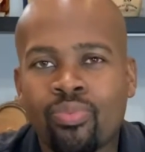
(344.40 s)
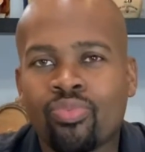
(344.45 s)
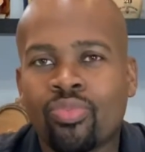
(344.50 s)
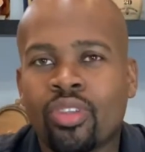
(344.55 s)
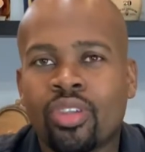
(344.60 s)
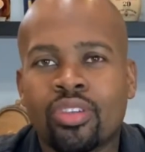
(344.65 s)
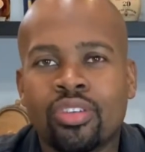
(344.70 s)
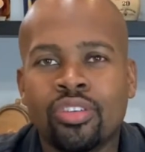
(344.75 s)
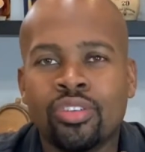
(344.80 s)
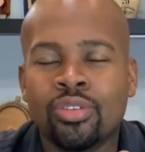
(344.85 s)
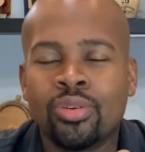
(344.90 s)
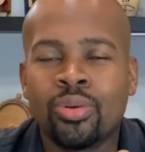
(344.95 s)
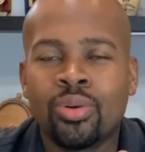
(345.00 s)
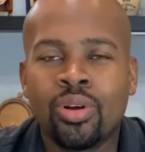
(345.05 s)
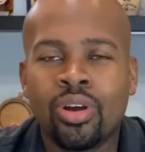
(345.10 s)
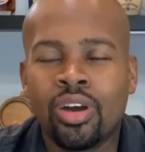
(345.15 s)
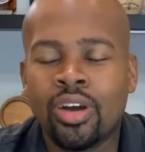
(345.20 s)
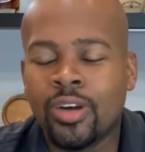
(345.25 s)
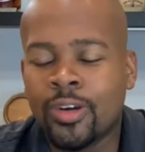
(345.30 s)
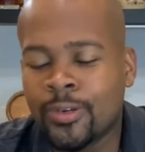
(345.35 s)
you
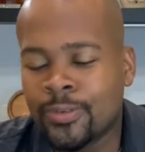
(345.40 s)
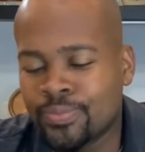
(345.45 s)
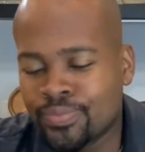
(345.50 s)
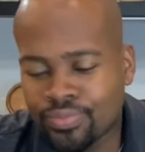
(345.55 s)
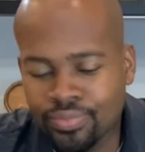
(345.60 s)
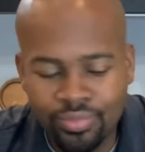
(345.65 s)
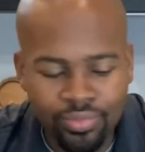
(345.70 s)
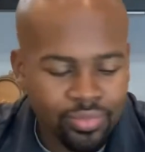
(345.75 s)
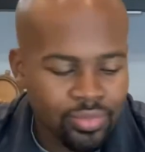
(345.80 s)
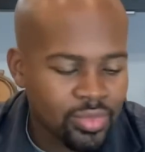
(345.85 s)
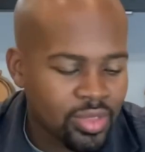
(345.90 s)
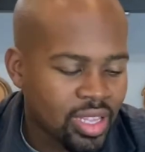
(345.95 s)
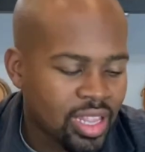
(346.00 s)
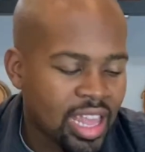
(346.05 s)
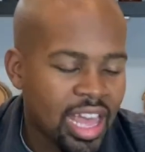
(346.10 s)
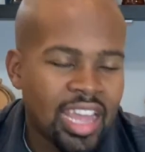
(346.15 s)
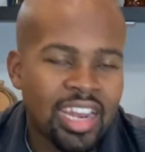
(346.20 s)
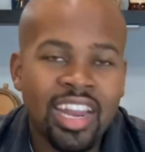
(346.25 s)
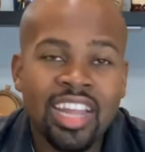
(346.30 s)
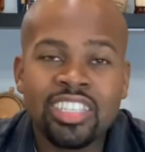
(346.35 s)
know,
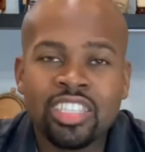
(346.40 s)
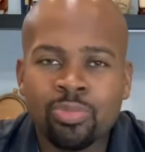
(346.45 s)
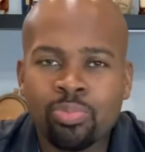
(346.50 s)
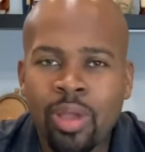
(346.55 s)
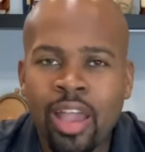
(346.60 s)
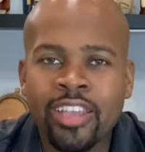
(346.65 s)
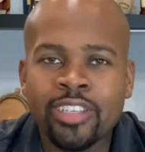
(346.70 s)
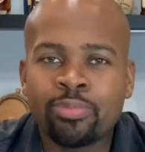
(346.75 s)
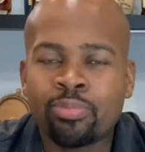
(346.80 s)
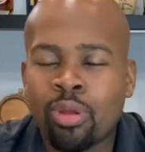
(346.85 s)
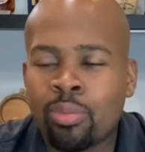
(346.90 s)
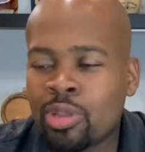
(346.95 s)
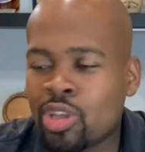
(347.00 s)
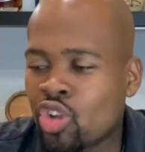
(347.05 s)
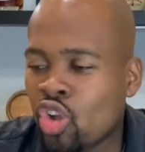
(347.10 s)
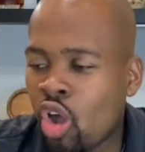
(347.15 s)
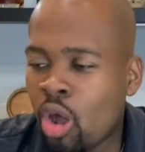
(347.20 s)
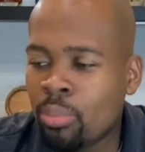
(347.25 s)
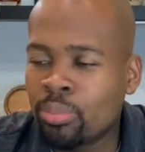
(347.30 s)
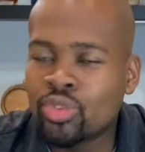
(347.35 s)
and that spice probably
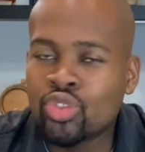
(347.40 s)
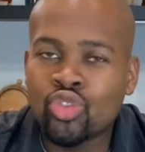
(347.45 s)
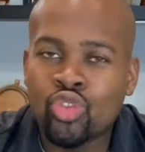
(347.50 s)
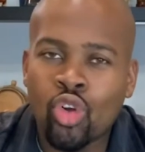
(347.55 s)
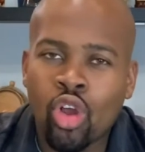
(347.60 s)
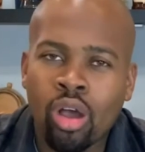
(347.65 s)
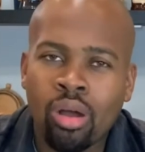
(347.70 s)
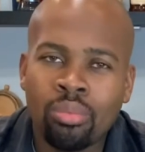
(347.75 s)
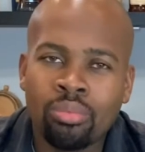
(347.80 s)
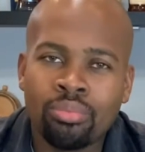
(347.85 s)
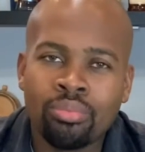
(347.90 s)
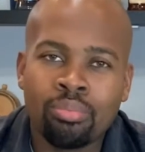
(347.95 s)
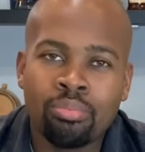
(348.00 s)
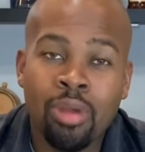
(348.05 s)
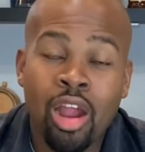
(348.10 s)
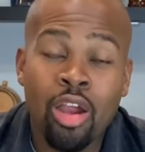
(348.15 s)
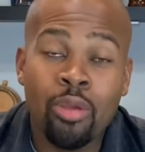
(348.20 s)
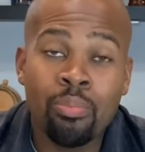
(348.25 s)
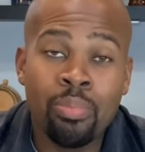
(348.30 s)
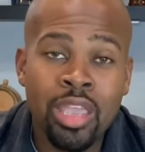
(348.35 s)
comes from
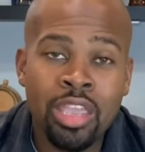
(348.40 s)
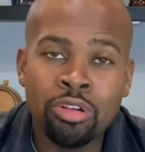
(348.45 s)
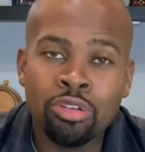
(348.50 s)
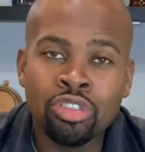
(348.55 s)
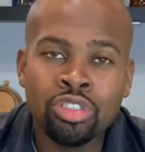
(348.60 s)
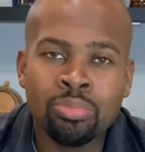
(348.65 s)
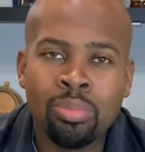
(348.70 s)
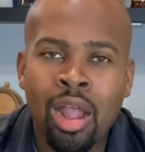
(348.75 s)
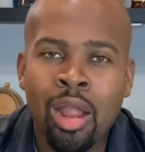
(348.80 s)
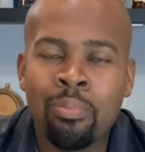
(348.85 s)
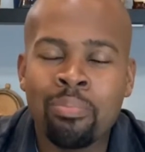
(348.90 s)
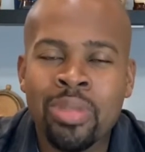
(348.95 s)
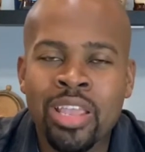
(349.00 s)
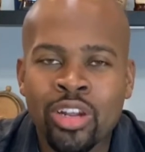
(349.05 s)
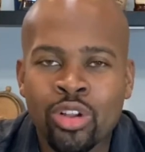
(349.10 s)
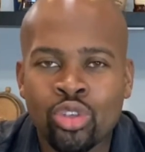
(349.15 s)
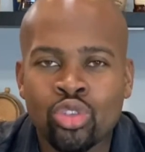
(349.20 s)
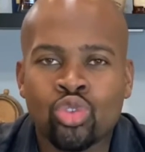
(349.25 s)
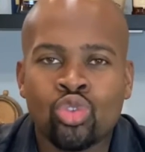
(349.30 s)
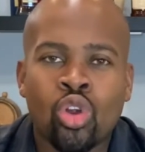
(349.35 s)
Barbados.
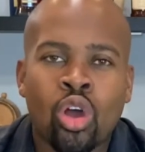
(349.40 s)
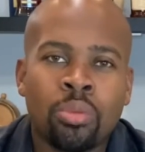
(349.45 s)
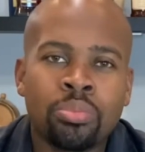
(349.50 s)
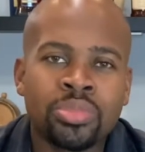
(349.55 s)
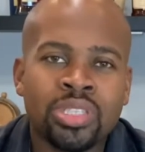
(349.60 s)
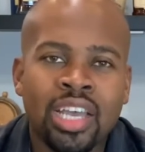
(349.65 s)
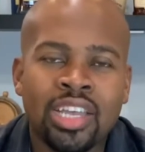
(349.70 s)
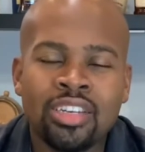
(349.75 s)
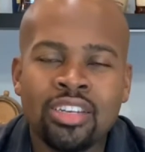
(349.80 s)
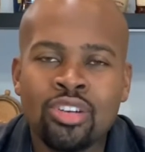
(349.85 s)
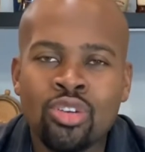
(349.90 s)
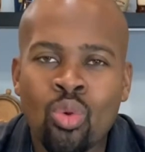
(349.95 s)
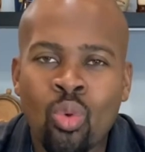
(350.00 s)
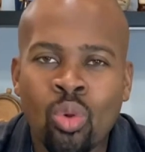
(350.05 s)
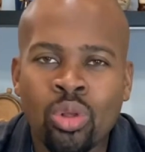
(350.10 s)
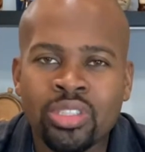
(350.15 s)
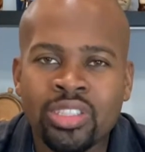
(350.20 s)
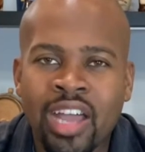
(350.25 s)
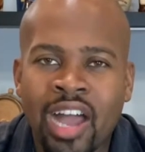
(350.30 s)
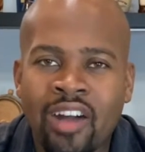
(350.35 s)
Barbados rums are
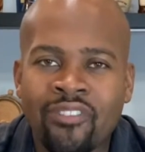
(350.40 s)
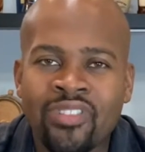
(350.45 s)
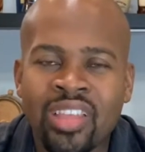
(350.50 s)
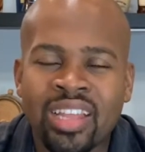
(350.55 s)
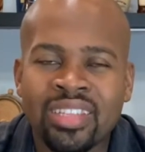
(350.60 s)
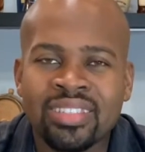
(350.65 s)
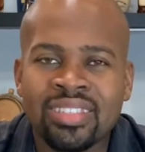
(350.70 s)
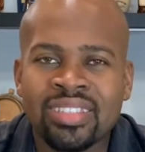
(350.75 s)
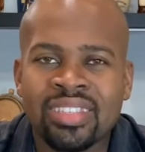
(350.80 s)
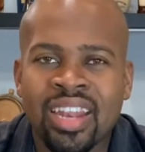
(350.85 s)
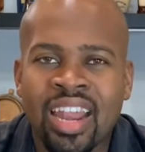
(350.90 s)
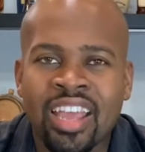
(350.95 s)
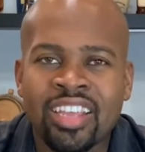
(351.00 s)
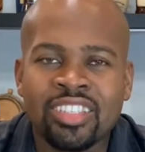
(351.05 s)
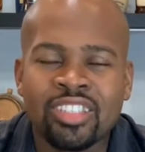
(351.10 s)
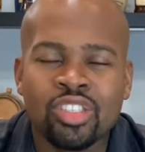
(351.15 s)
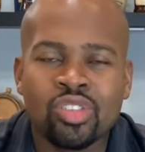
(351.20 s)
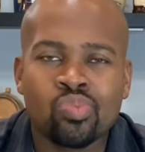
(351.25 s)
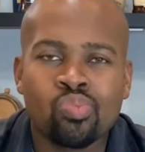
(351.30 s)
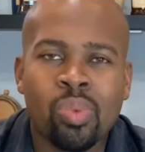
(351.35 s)
known to have that slight
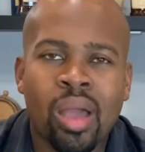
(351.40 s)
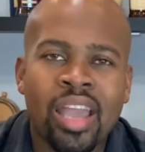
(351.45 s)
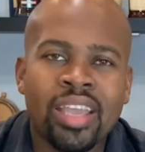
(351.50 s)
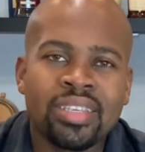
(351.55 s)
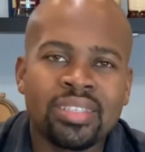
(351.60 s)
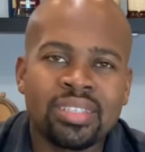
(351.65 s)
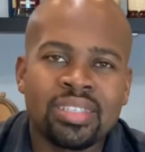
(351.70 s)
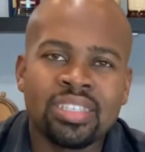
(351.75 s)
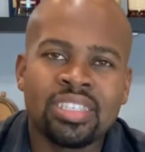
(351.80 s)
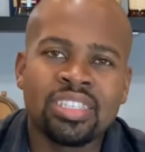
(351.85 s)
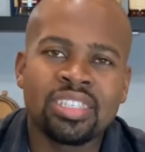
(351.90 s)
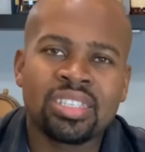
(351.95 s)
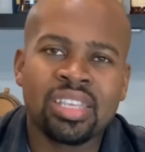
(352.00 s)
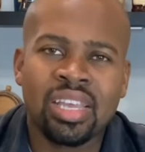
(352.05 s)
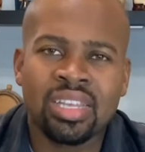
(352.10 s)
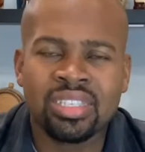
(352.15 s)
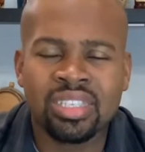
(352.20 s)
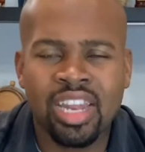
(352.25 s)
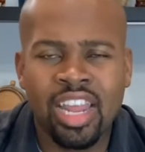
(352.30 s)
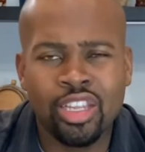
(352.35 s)
spiciness
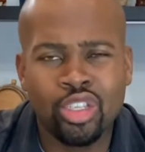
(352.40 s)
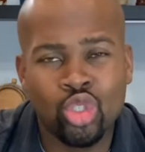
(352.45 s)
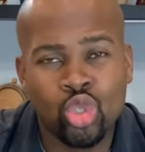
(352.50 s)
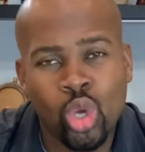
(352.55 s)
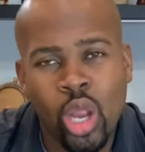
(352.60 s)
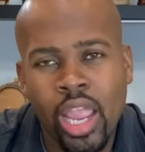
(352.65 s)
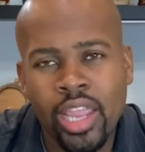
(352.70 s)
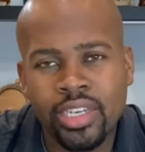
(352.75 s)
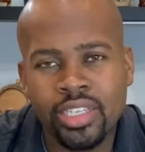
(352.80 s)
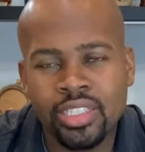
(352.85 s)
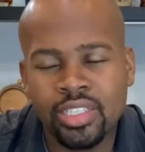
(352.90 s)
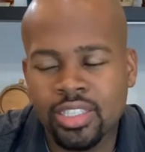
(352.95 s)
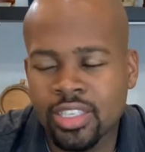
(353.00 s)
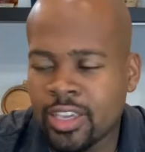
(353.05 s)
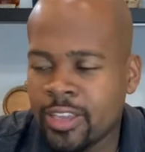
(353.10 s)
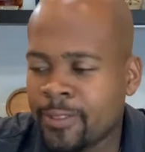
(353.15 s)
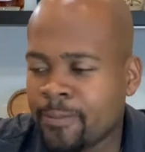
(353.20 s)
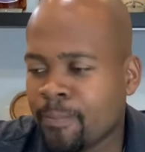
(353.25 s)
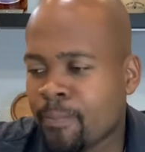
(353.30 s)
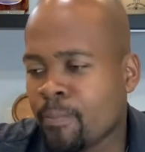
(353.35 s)
and slight dryness to
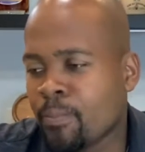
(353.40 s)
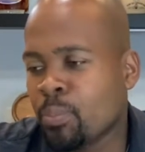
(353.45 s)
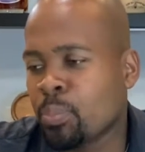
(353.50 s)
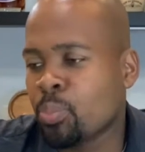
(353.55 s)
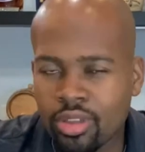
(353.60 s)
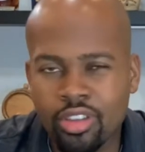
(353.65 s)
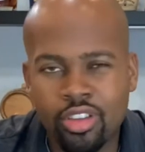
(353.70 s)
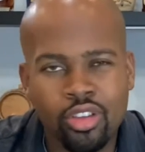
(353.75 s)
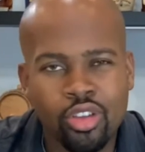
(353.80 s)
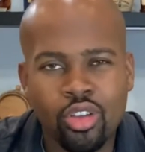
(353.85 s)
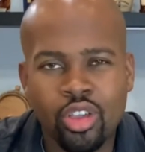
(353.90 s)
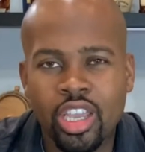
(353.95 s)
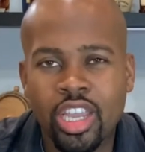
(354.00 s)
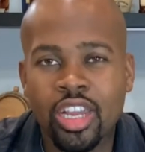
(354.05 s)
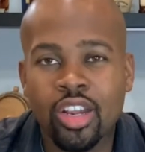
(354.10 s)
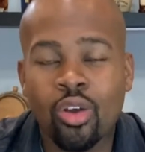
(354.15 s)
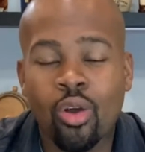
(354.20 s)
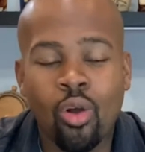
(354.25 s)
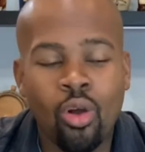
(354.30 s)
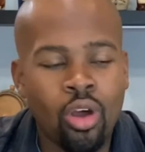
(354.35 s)
it. In
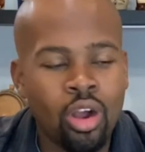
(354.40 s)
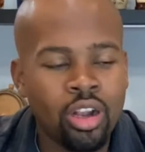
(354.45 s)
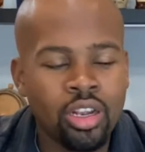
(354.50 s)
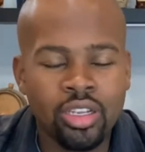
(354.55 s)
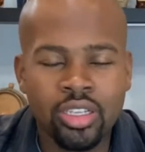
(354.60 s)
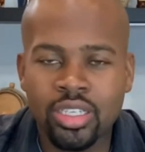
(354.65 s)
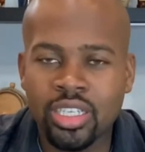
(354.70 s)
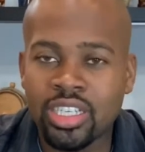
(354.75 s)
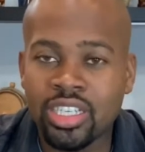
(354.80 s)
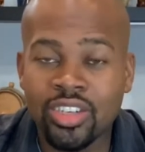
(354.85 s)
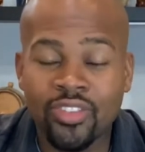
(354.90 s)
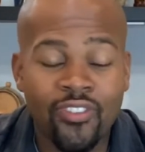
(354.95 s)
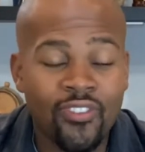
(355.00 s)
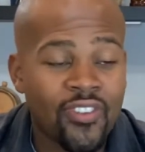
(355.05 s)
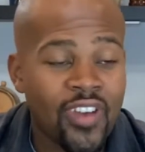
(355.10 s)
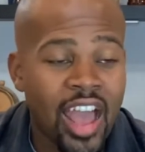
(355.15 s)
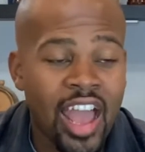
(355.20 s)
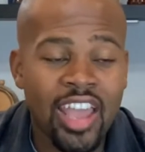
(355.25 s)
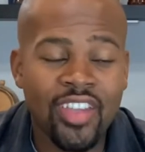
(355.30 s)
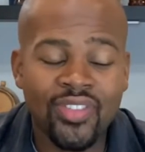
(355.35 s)
the
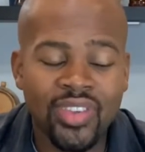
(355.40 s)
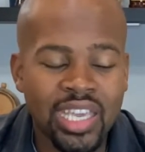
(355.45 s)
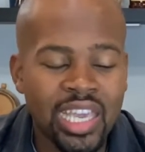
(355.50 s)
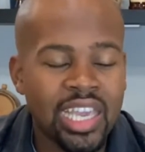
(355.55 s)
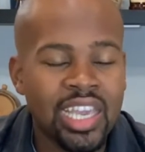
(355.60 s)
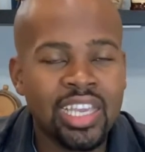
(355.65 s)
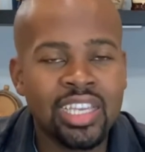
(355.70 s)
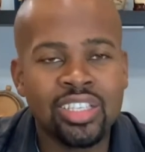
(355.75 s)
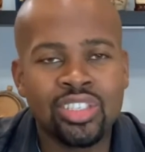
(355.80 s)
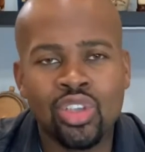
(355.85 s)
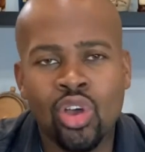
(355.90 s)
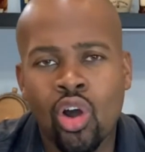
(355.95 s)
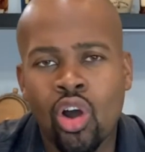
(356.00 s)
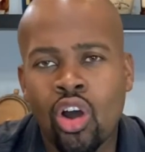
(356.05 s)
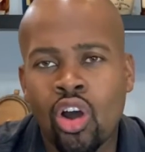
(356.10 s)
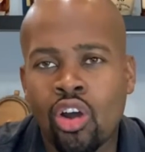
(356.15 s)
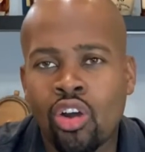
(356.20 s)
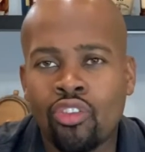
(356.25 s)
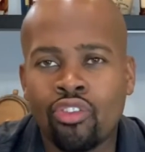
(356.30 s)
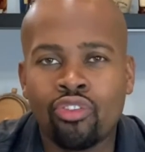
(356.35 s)
5 years
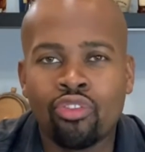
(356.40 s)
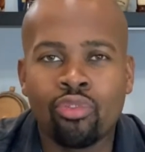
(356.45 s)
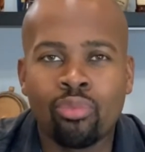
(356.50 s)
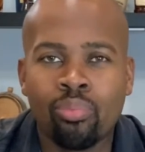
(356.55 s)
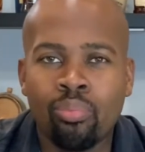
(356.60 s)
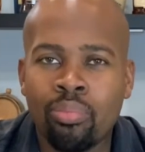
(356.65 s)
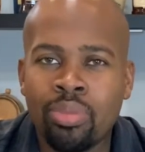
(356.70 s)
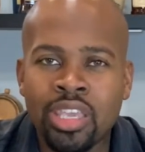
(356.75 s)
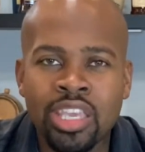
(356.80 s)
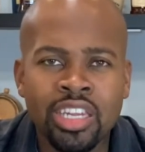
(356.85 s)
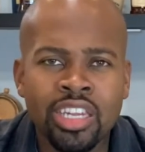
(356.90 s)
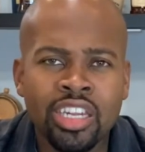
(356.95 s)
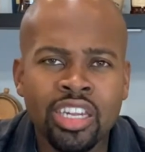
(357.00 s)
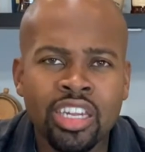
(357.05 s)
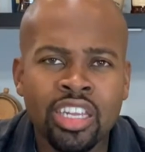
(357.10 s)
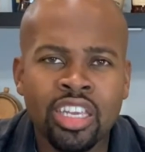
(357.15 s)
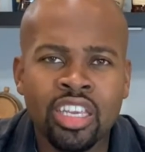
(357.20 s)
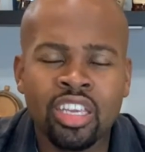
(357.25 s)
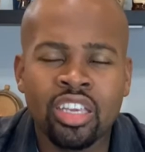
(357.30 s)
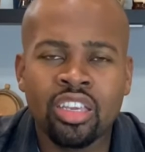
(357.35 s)
of being
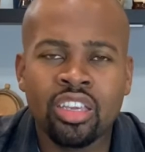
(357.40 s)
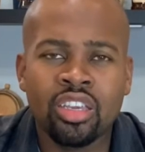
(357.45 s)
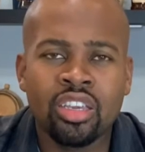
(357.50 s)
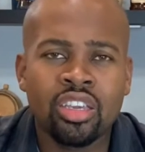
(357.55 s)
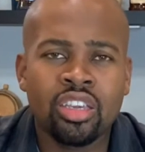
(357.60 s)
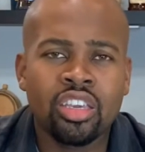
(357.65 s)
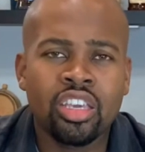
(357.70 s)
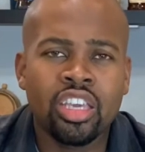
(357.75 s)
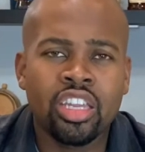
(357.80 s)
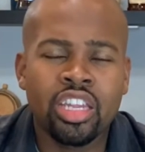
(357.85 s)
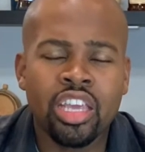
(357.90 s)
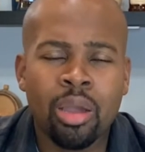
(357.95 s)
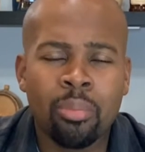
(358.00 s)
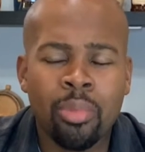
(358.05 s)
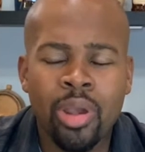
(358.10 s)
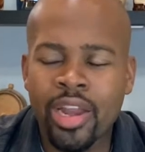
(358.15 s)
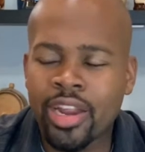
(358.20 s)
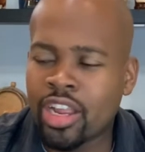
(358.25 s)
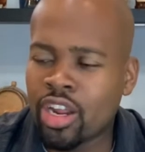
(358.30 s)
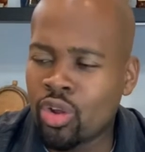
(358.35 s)
in the
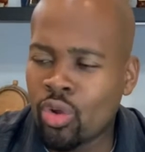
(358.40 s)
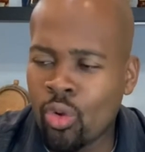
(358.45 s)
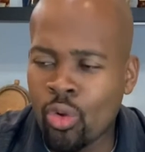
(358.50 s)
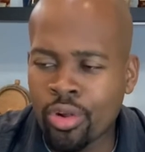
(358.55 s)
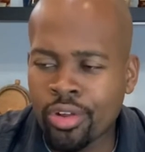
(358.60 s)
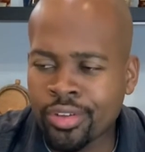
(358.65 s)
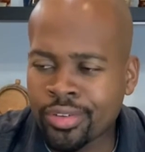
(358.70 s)
American oak,